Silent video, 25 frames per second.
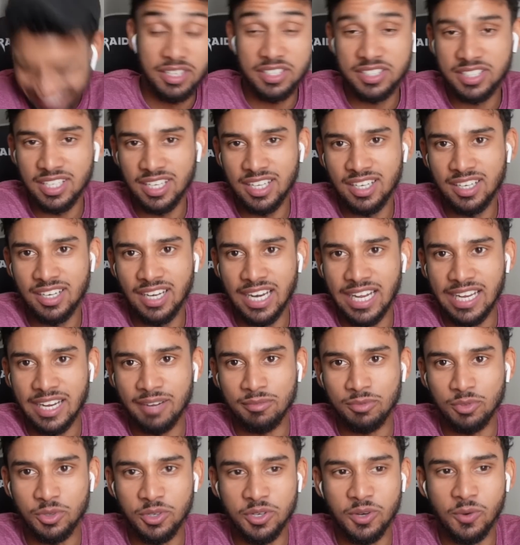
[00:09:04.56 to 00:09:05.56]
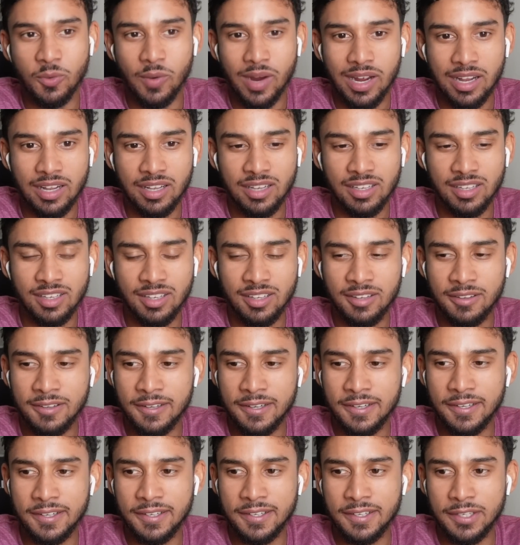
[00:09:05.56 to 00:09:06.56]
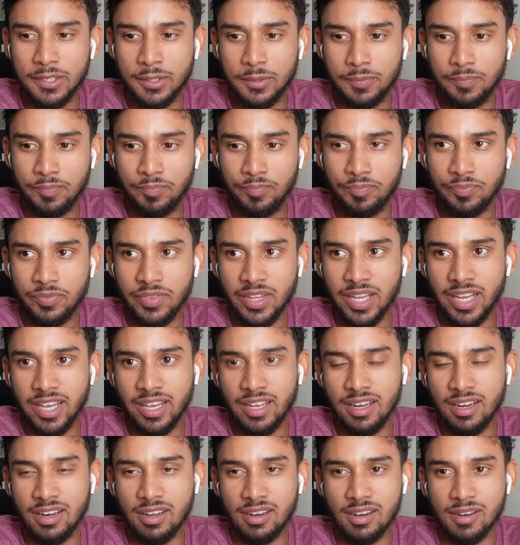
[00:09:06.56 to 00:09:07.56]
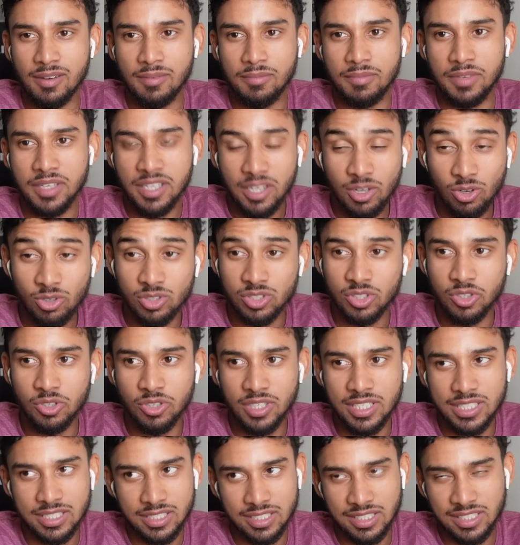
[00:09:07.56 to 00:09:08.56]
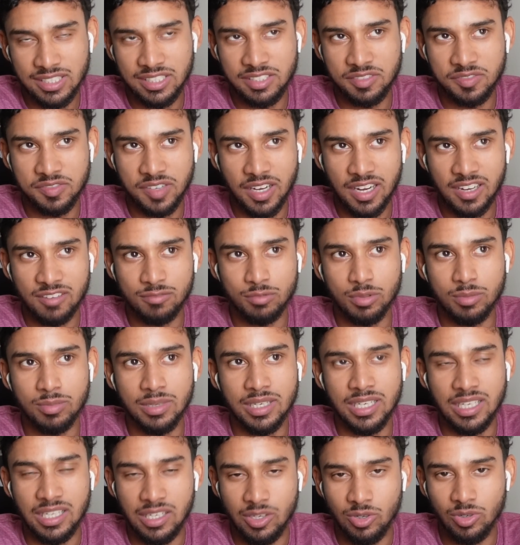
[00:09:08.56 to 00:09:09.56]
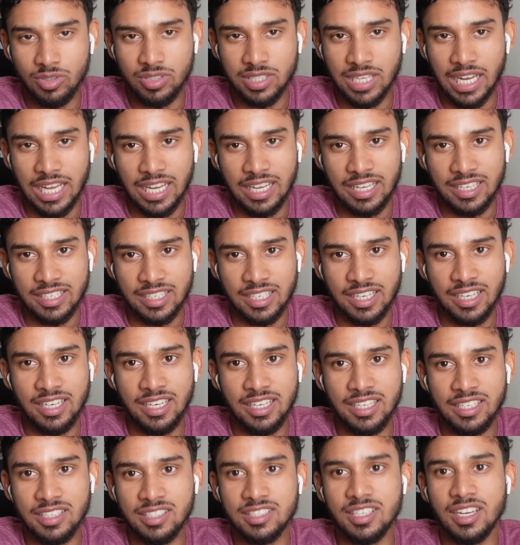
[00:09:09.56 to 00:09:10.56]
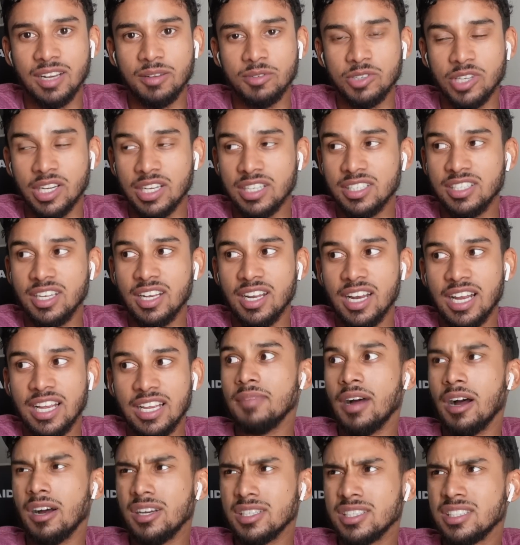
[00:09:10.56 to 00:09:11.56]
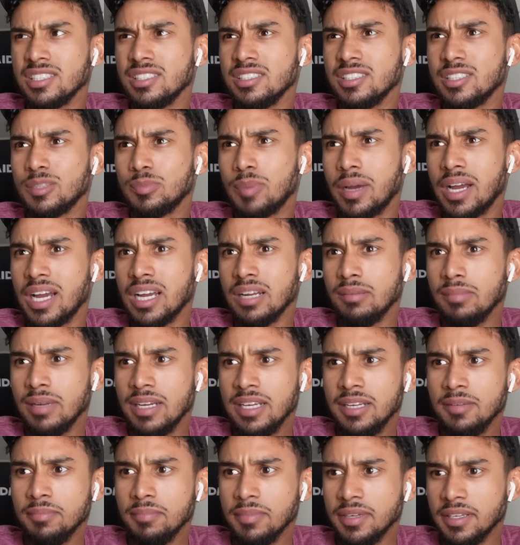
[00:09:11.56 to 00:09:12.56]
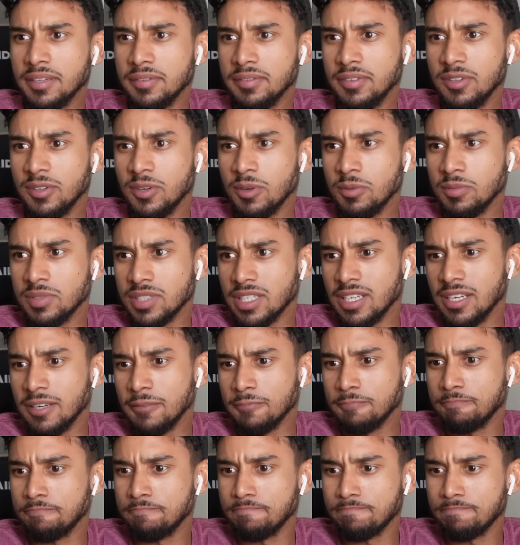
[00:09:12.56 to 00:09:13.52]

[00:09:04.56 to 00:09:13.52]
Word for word: he said like, "I'm doing well." and um, he looks good. He's 65, but, but he looks like really in shape. So I said like I was just inspired by him. And, you know what I'm saying?